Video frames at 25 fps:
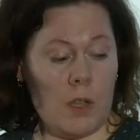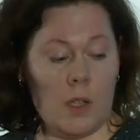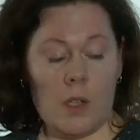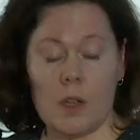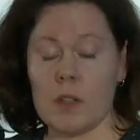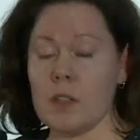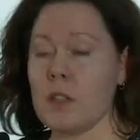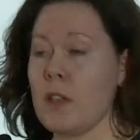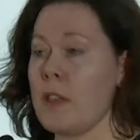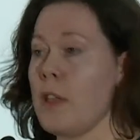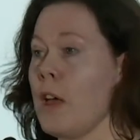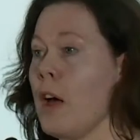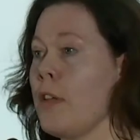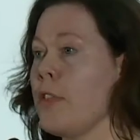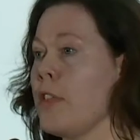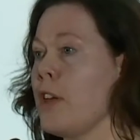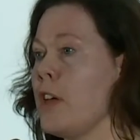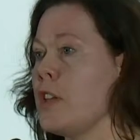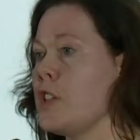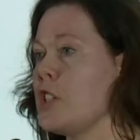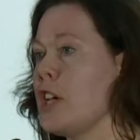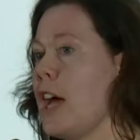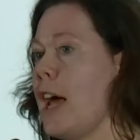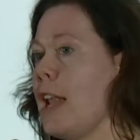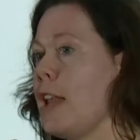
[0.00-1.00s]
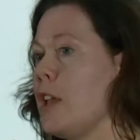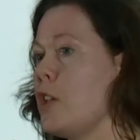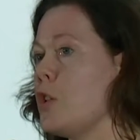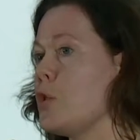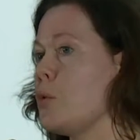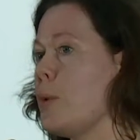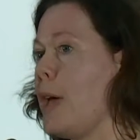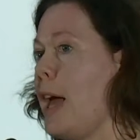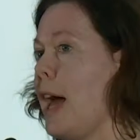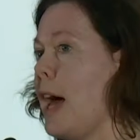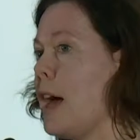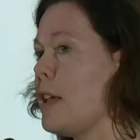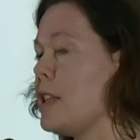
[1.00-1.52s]
So the other challenge we
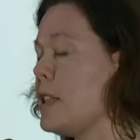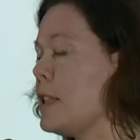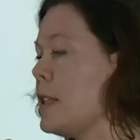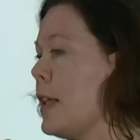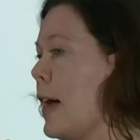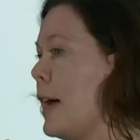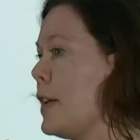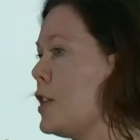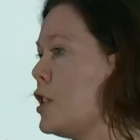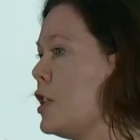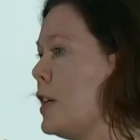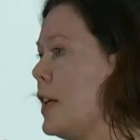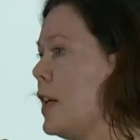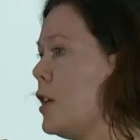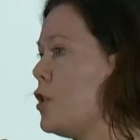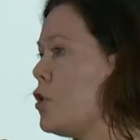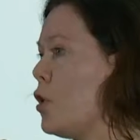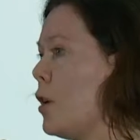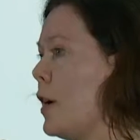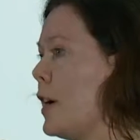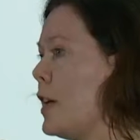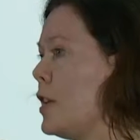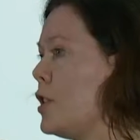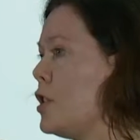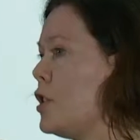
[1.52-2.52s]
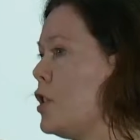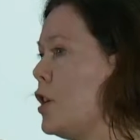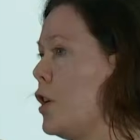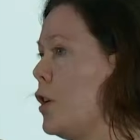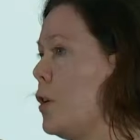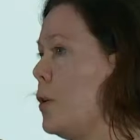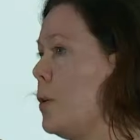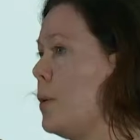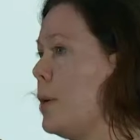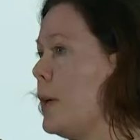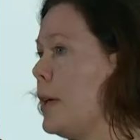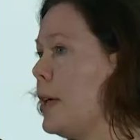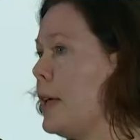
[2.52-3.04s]
have is actually trying
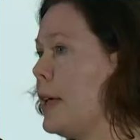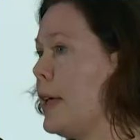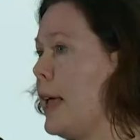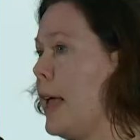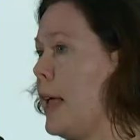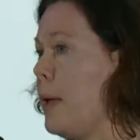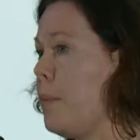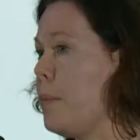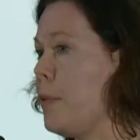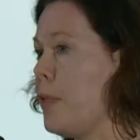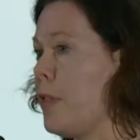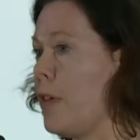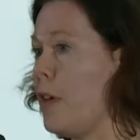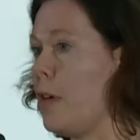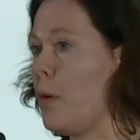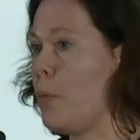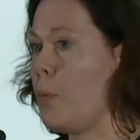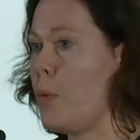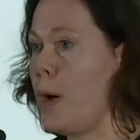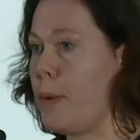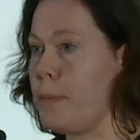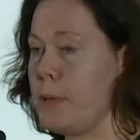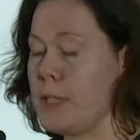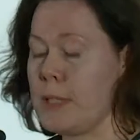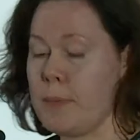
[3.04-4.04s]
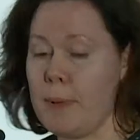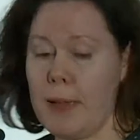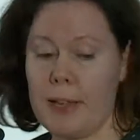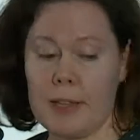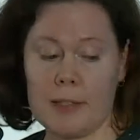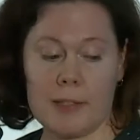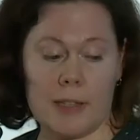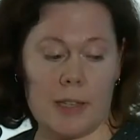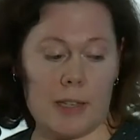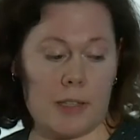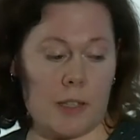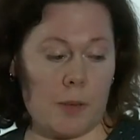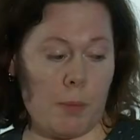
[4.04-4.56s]
to keep the web
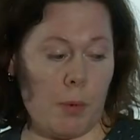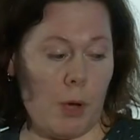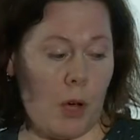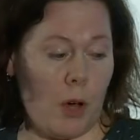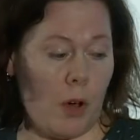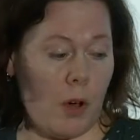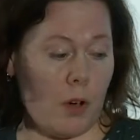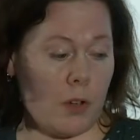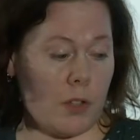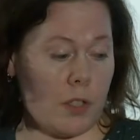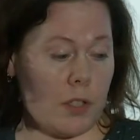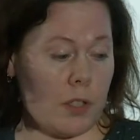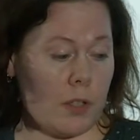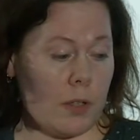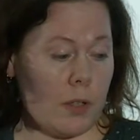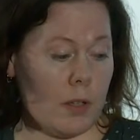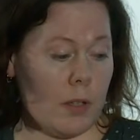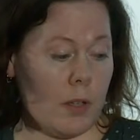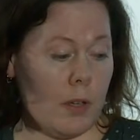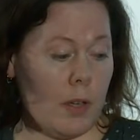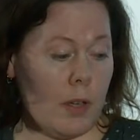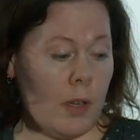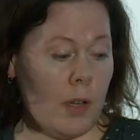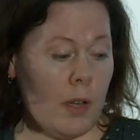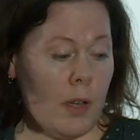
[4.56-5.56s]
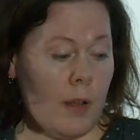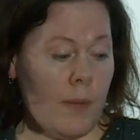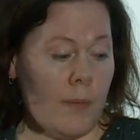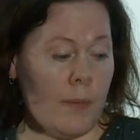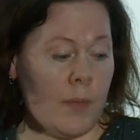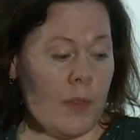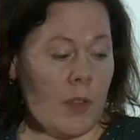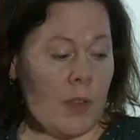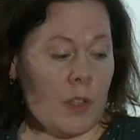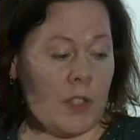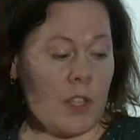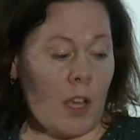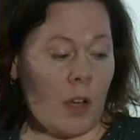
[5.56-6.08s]
spaces apart.
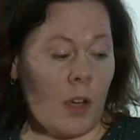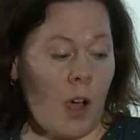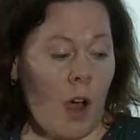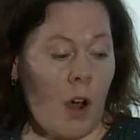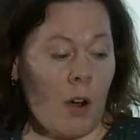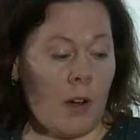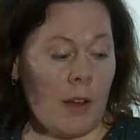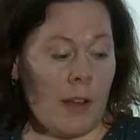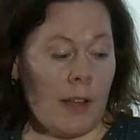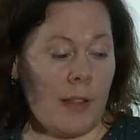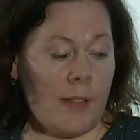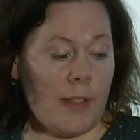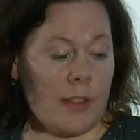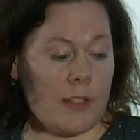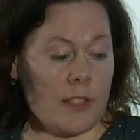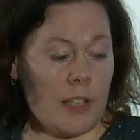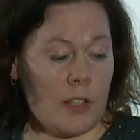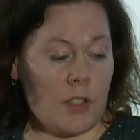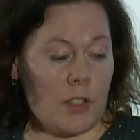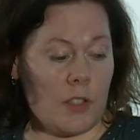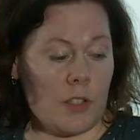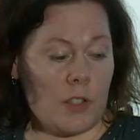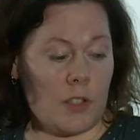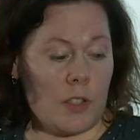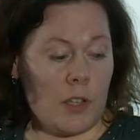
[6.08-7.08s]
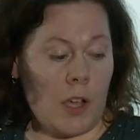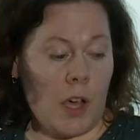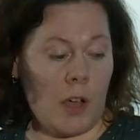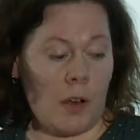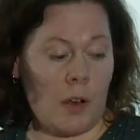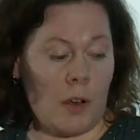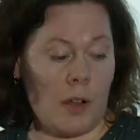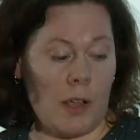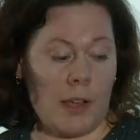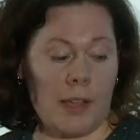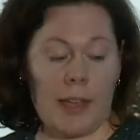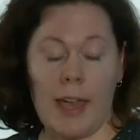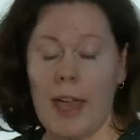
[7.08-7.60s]
So currently this is done
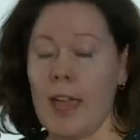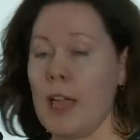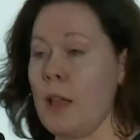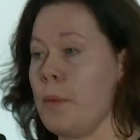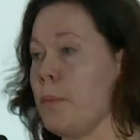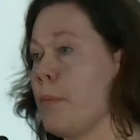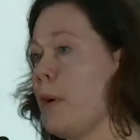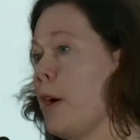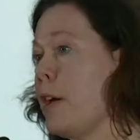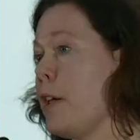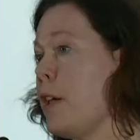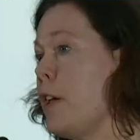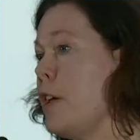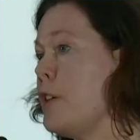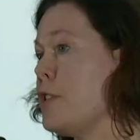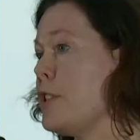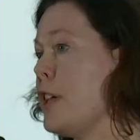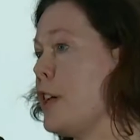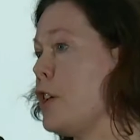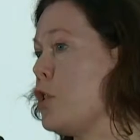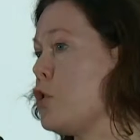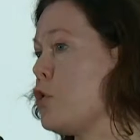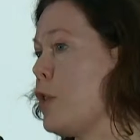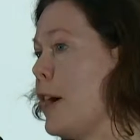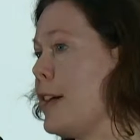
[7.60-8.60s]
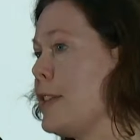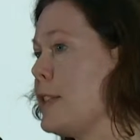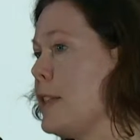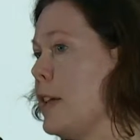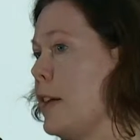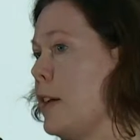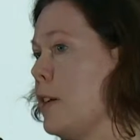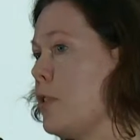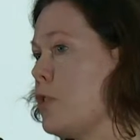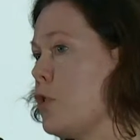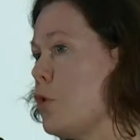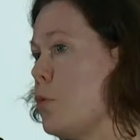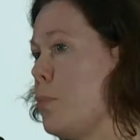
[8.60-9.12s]
again by using
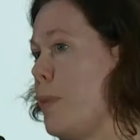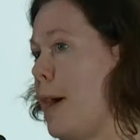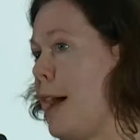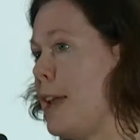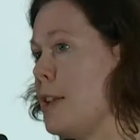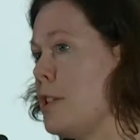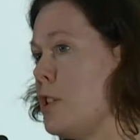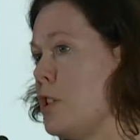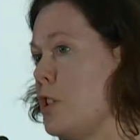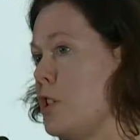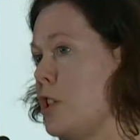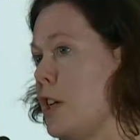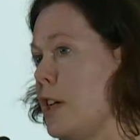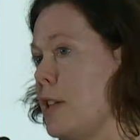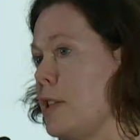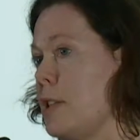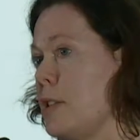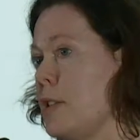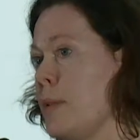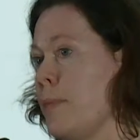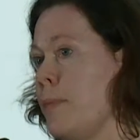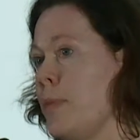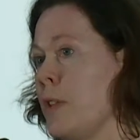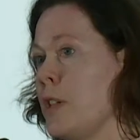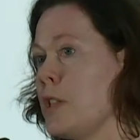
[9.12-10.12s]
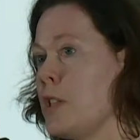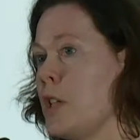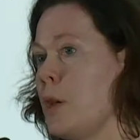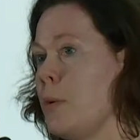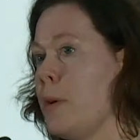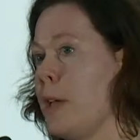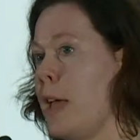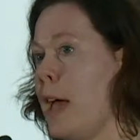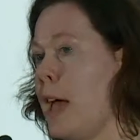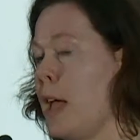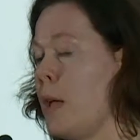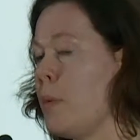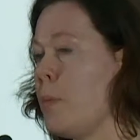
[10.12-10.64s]
dressings or bandages. So
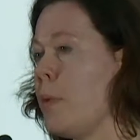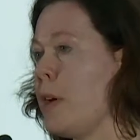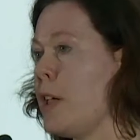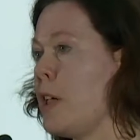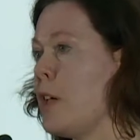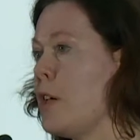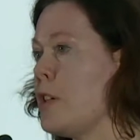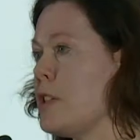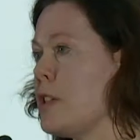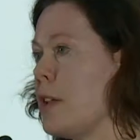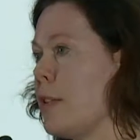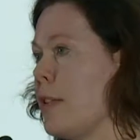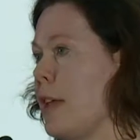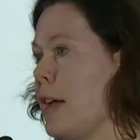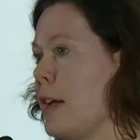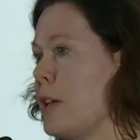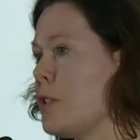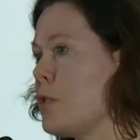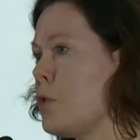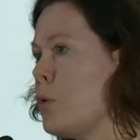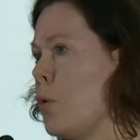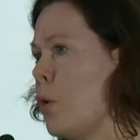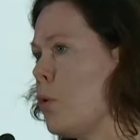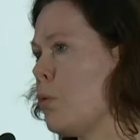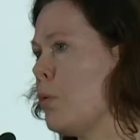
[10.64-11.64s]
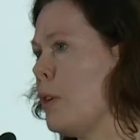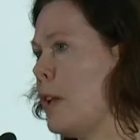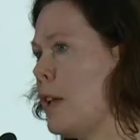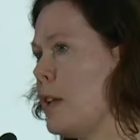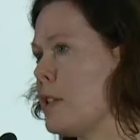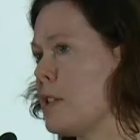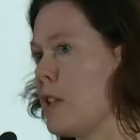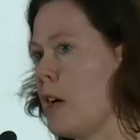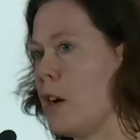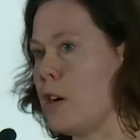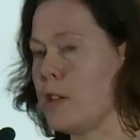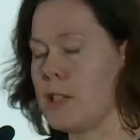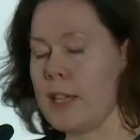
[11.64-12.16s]
again, we're using things not really as
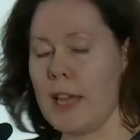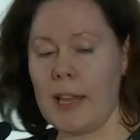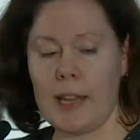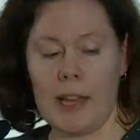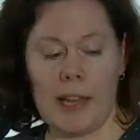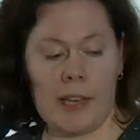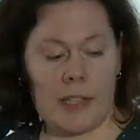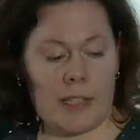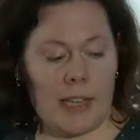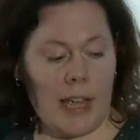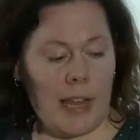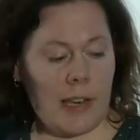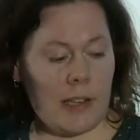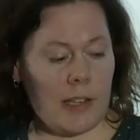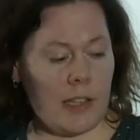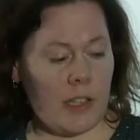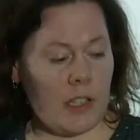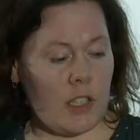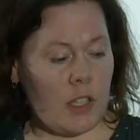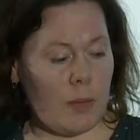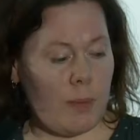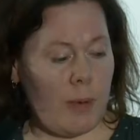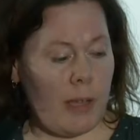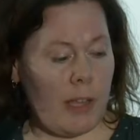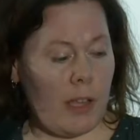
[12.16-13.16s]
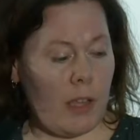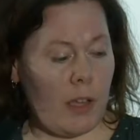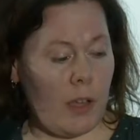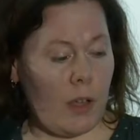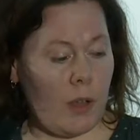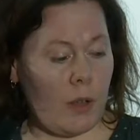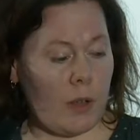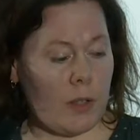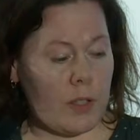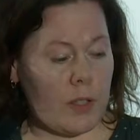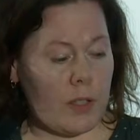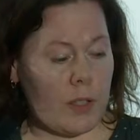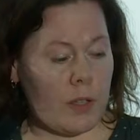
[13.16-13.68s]
they're intended to be
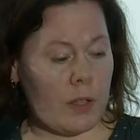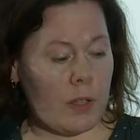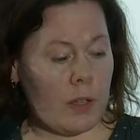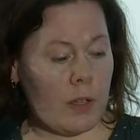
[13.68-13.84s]
used.